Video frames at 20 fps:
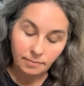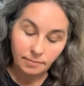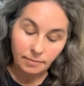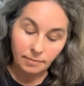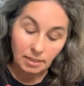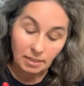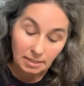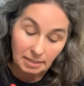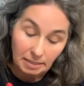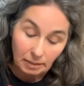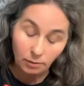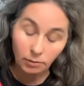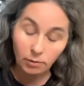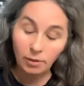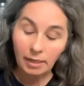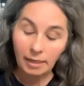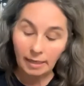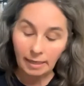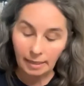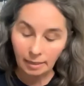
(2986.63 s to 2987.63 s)
Still
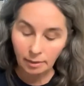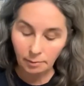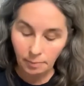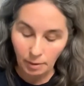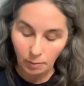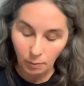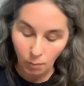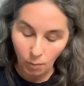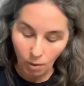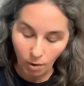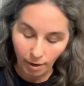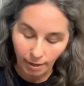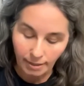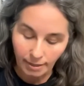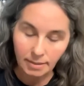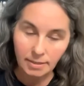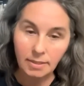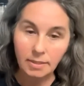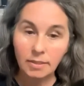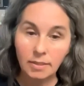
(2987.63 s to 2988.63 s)
looking a little bit
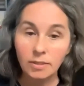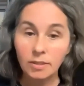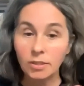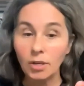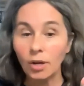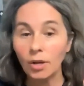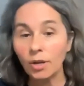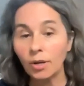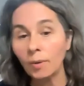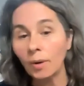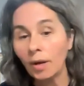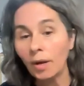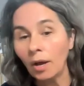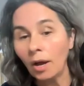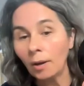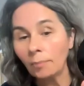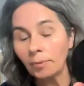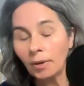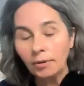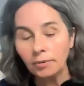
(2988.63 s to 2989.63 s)
white, so
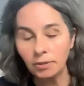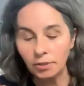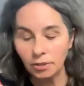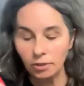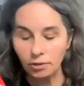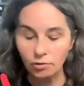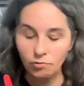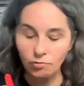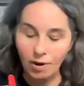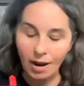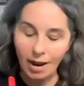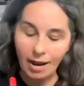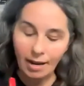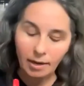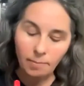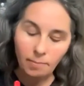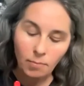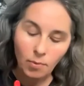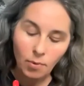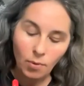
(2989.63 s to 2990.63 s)
I'm going to
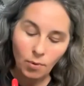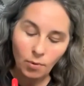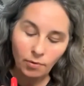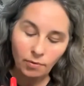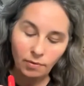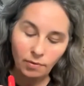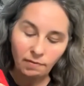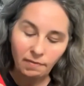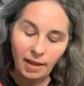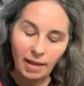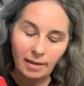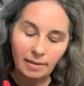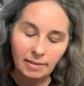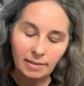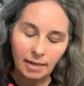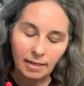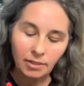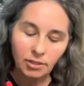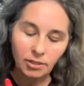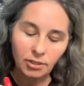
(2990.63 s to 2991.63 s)
drag more of the
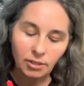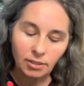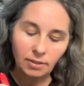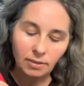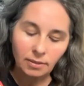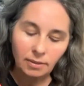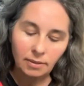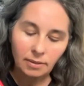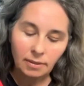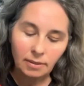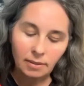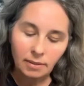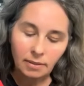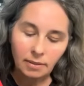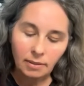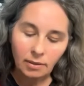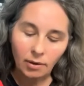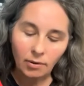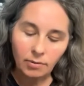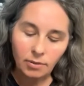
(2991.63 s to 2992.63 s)
foundation
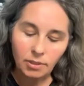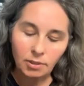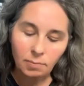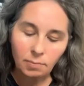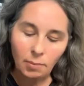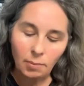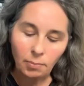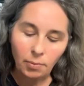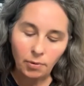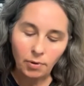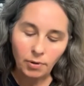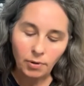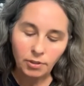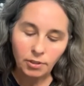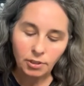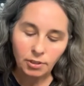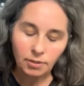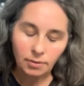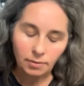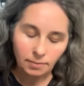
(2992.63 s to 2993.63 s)
onto my
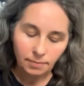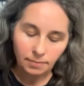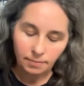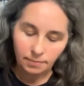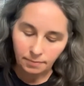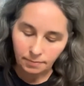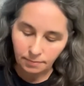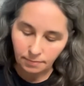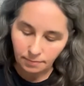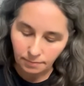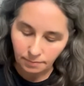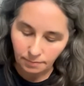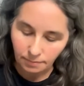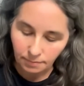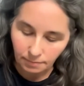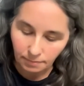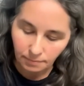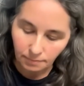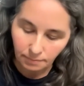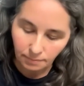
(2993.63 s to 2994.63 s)
brush.
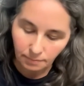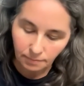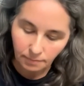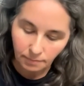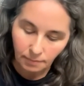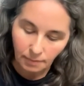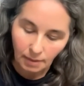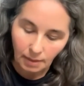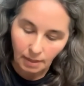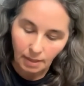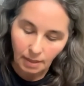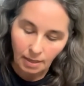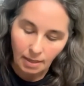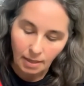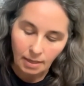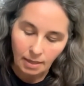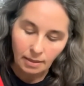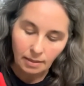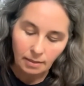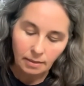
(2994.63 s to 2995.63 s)

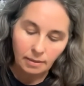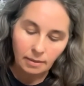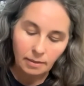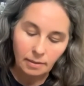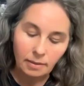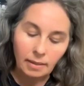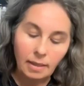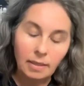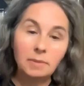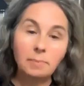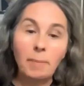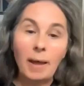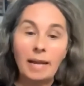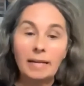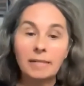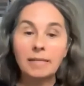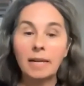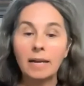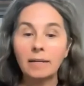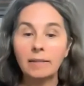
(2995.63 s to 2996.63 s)
Okay, that's
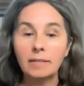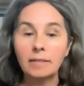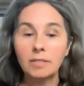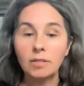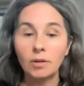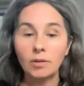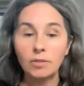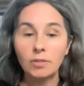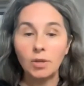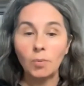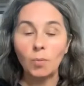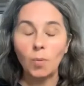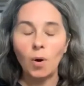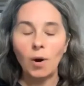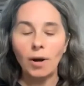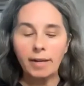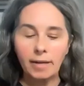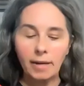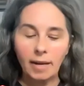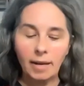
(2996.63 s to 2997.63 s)
better. It's not so
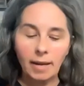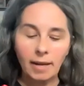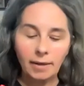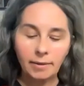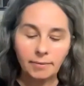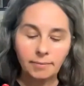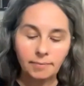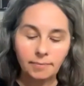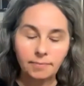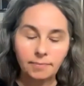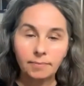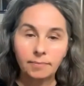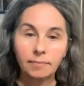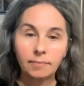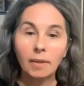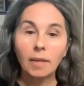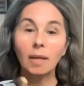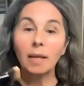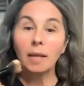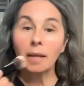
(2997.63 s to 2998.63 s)
white now.
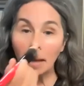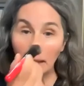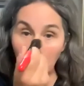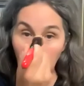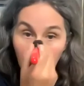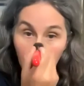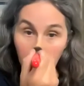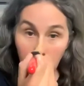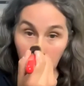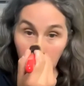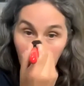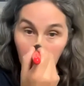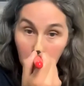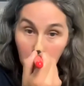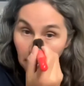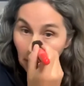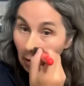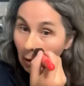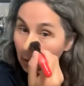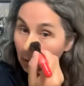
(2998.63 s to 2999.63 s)
And I'm just going to
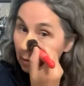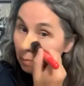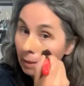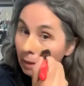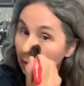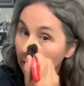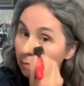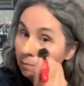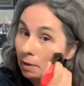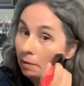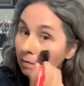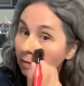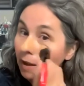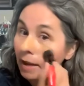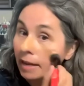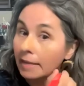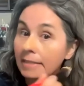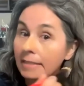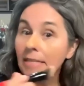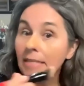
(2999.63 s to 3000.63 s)
start in the middle of my
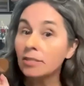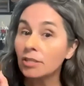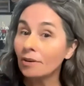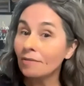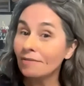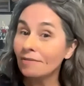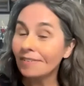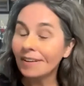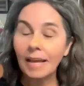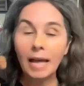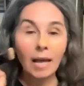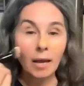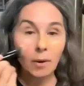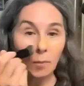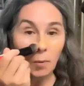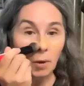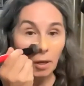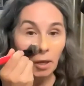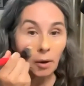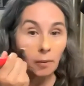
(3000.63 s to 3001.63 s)
face. Now, don't forget,
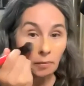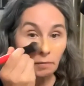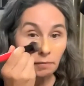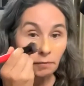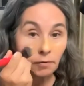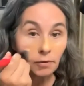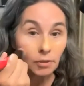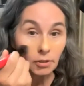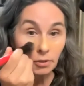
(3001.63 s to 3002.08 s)
we're going for a